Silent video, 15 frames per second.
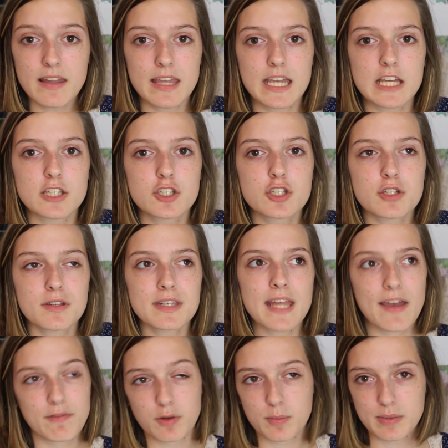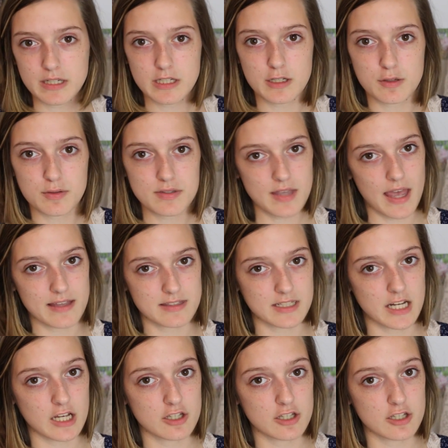Like it should never be used as an